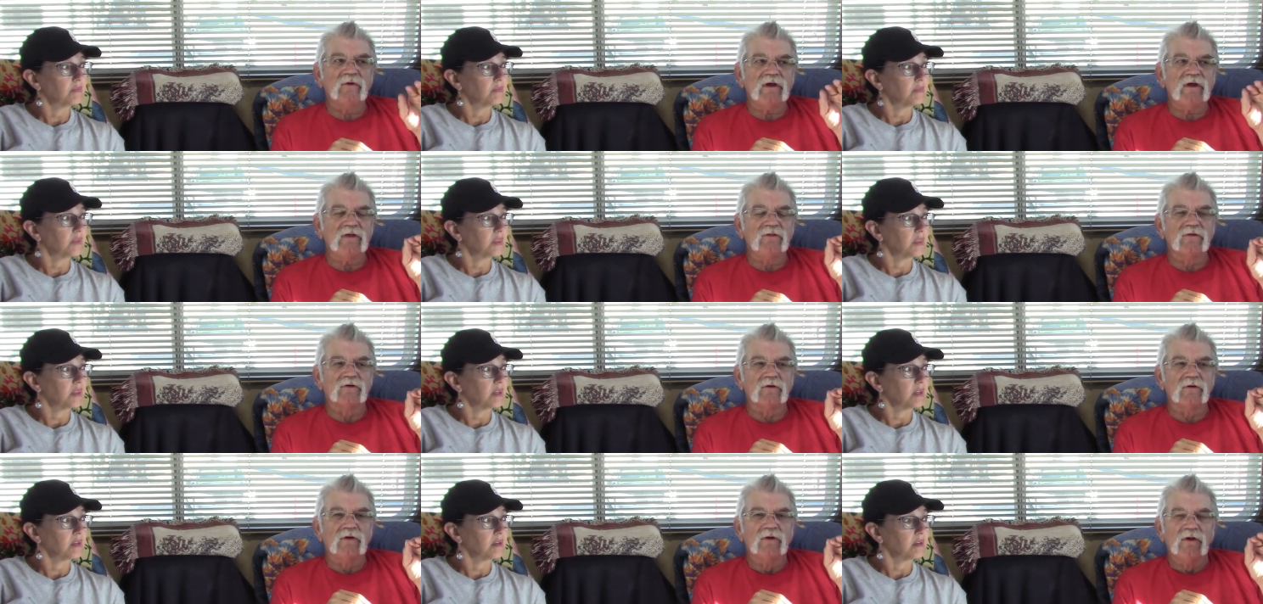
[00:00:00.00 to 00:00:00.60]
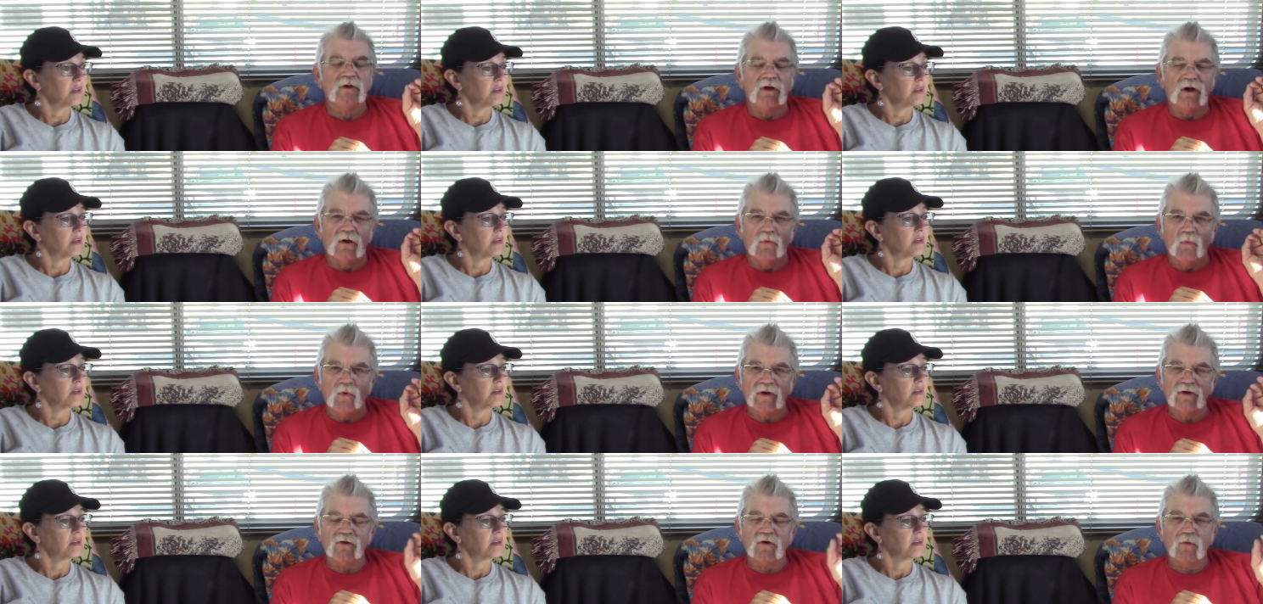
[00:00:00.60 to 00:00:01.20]
Speaker 1: either a
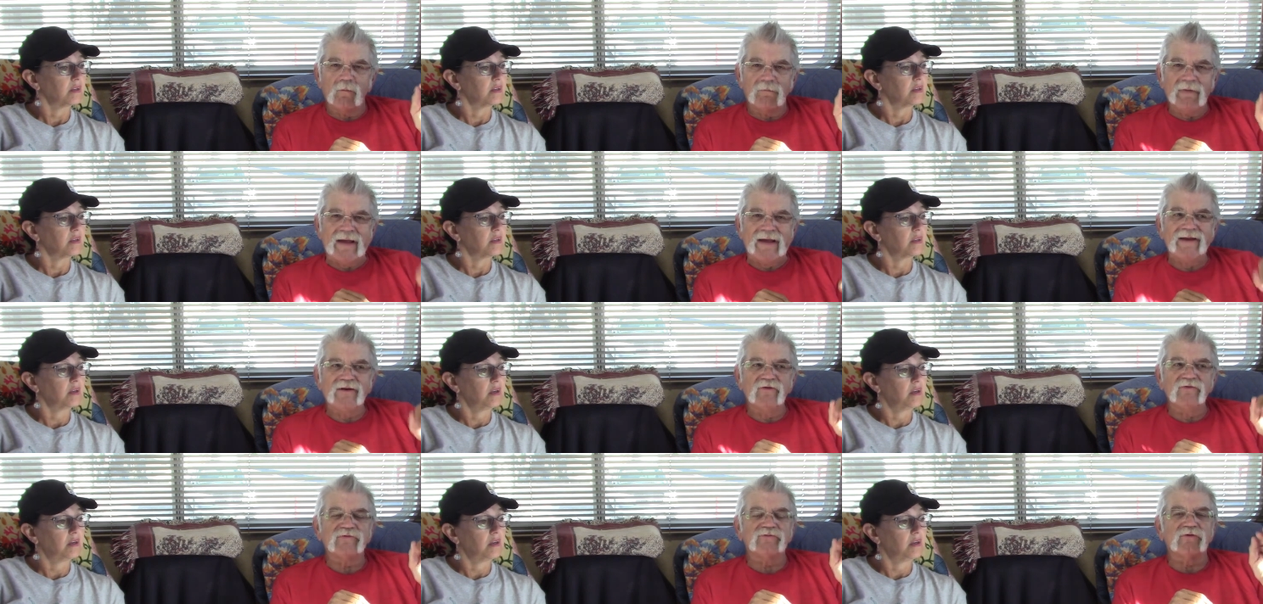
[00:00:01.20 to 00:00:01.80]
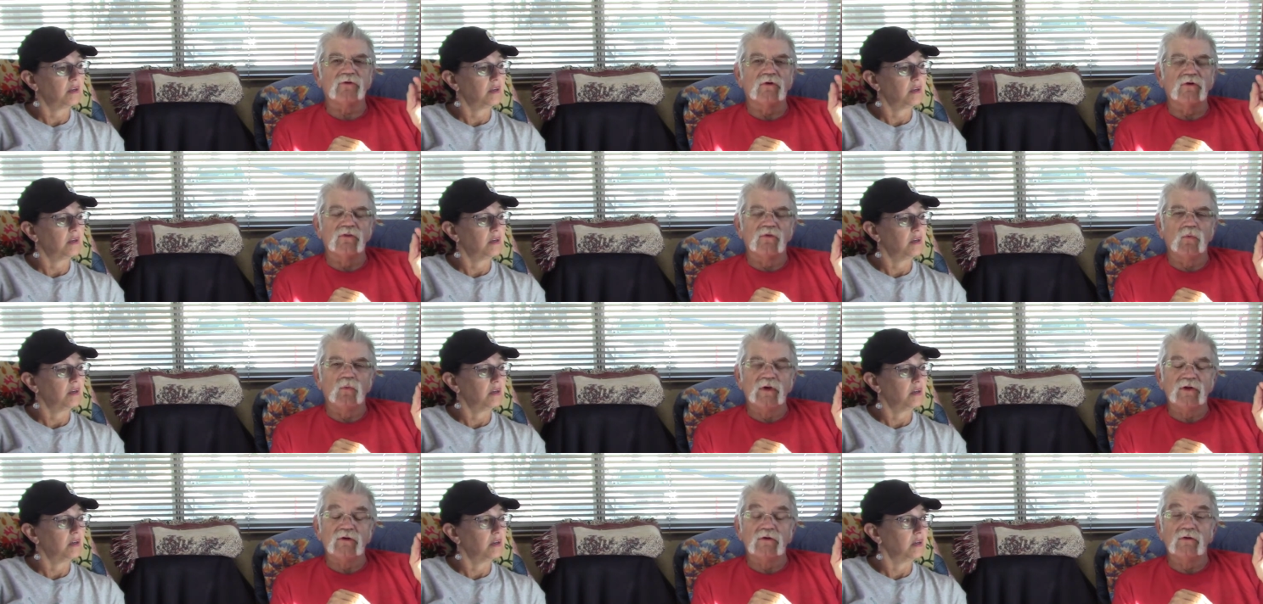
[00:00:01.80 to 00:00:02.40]
window bounce or
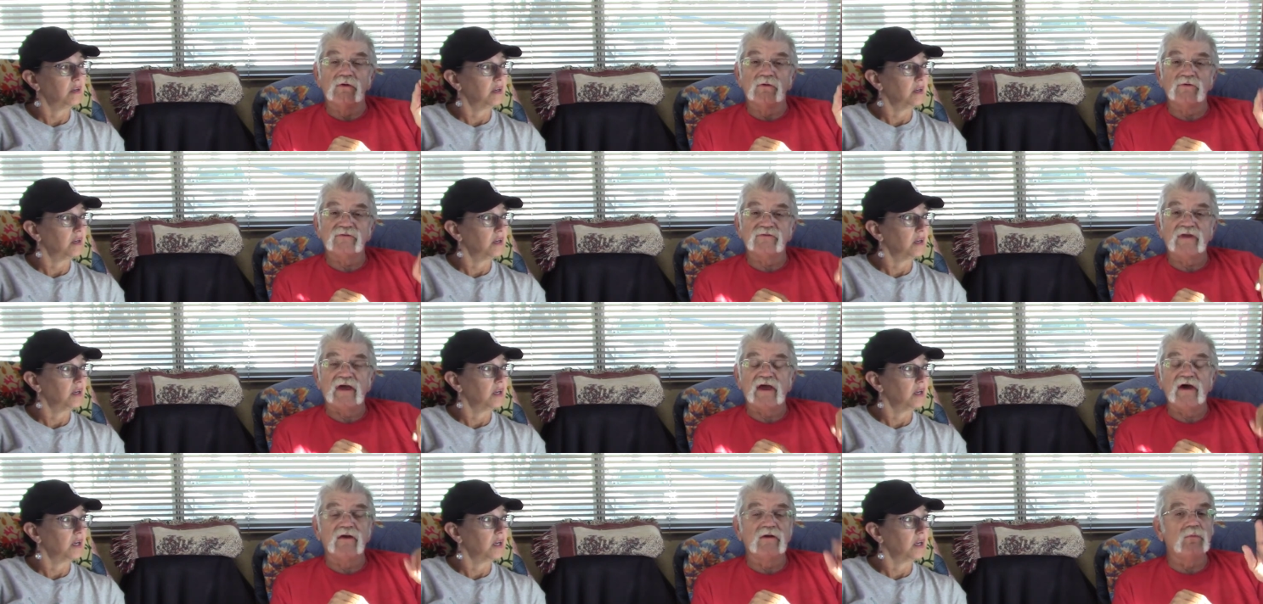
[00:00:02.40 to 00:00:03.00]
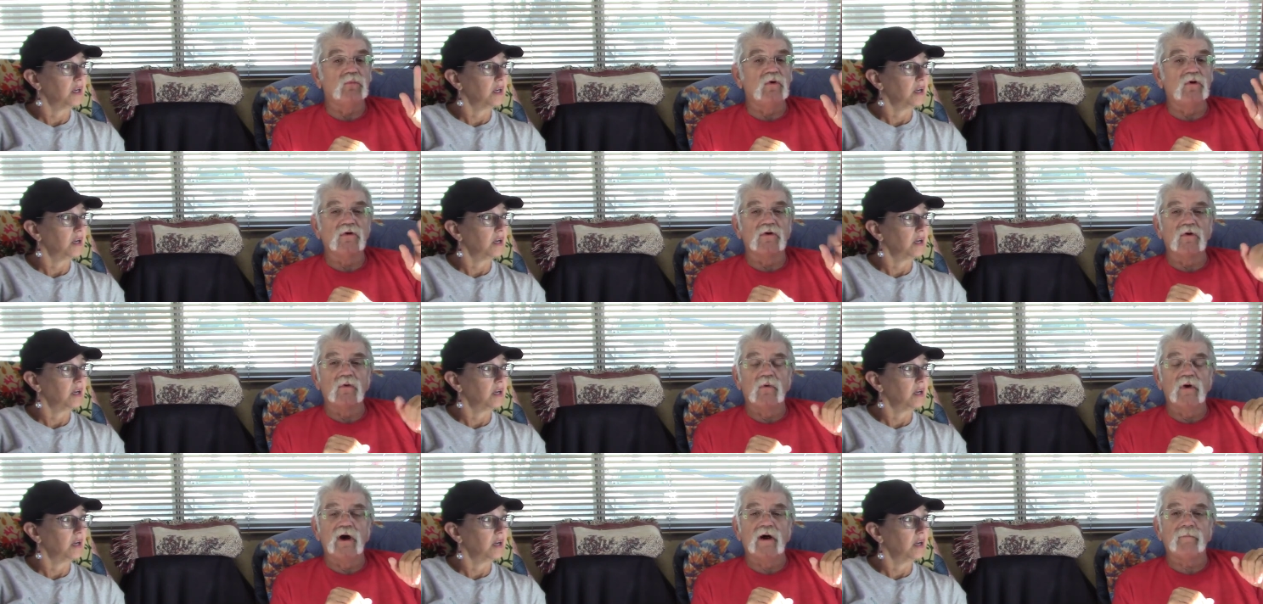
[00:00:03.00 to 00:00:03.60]
the window goes down and won't
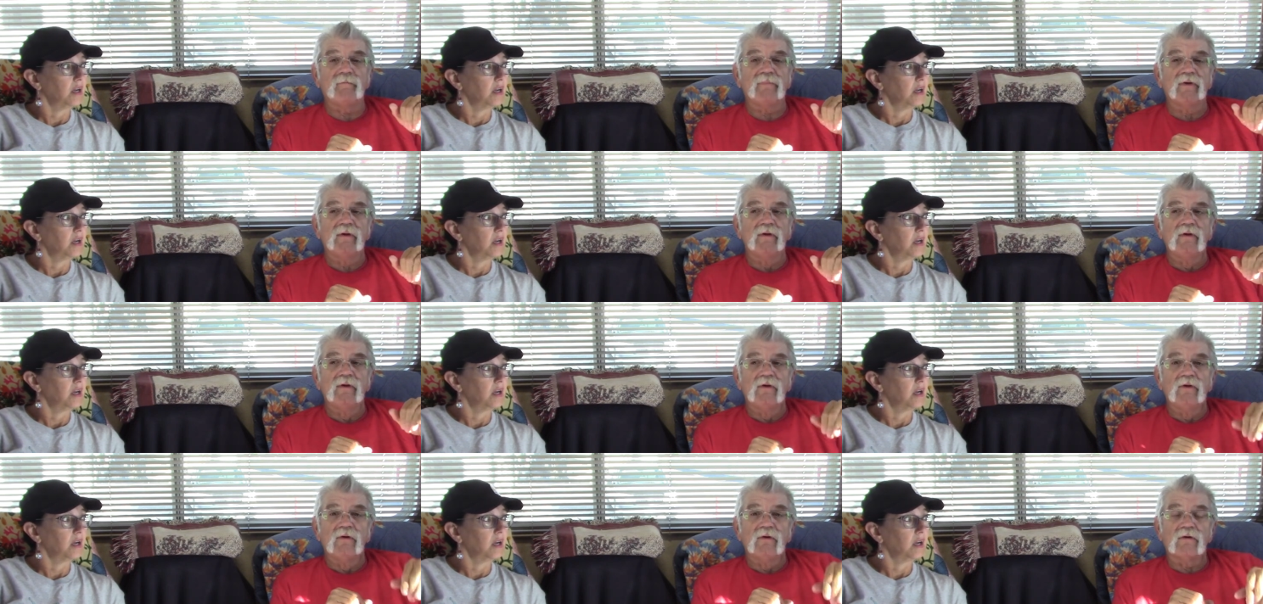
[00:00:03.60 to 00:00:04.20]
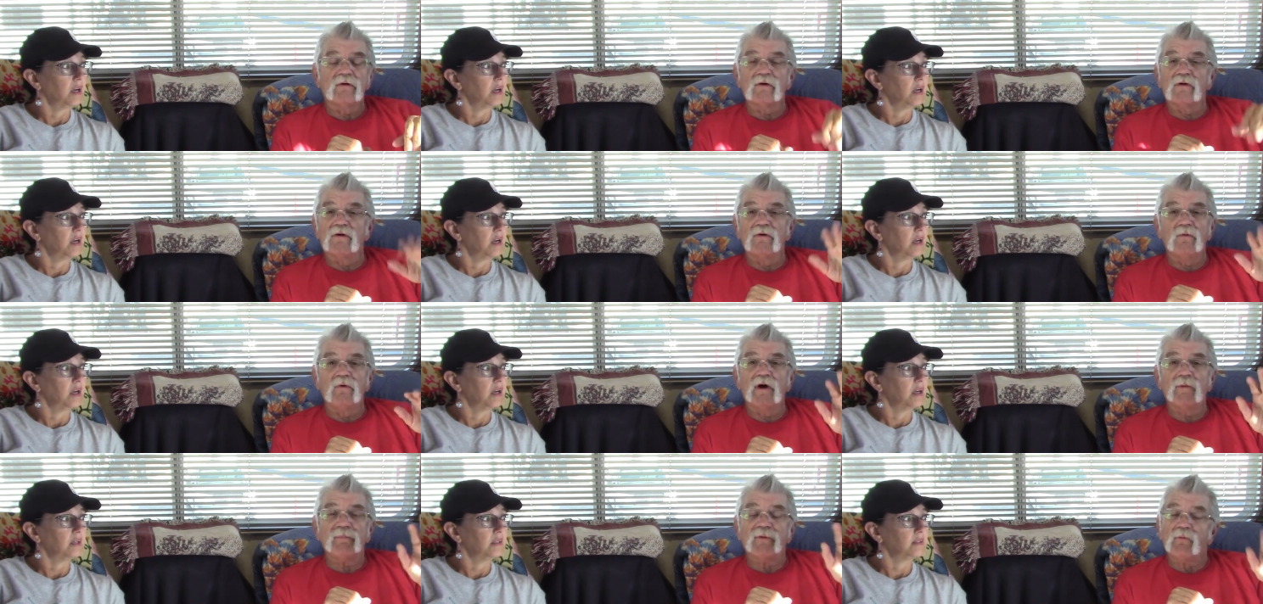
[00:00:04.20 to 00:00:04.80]
go up. Or to
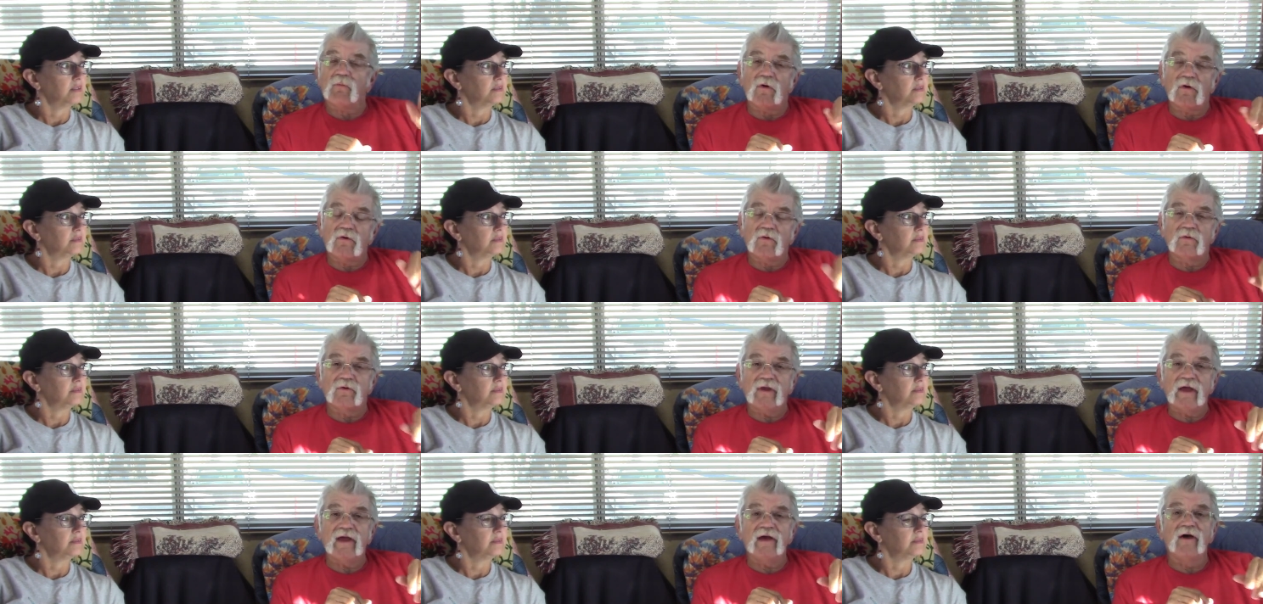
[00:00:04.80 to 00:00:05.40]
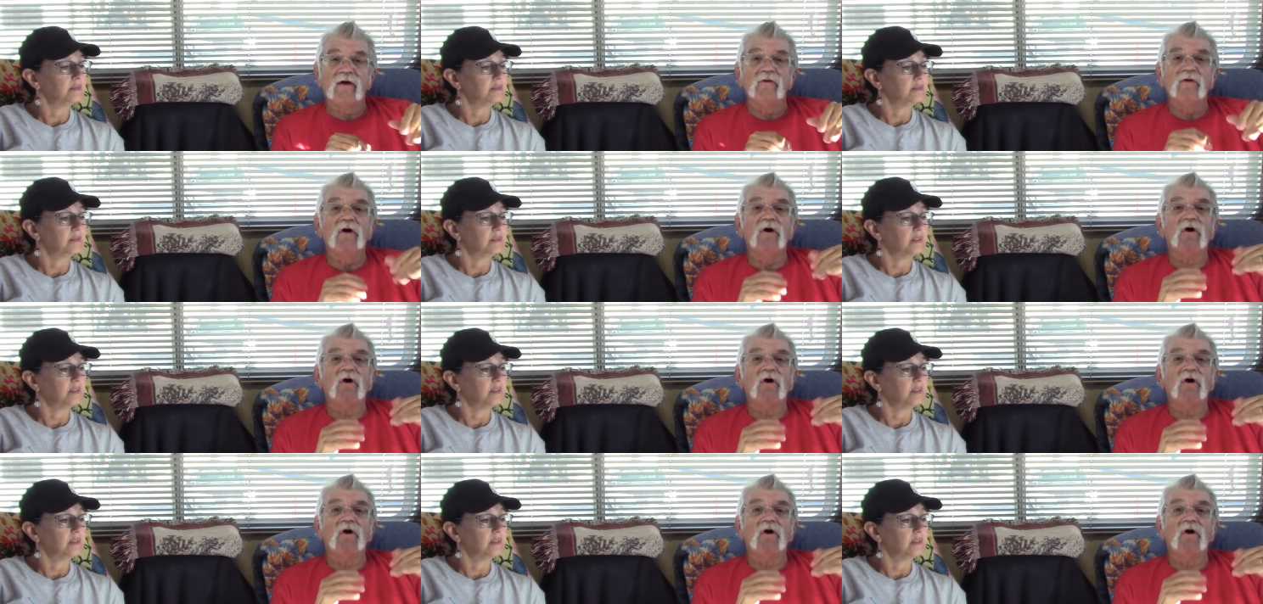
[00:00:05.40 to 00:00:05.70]
go up and won't go down,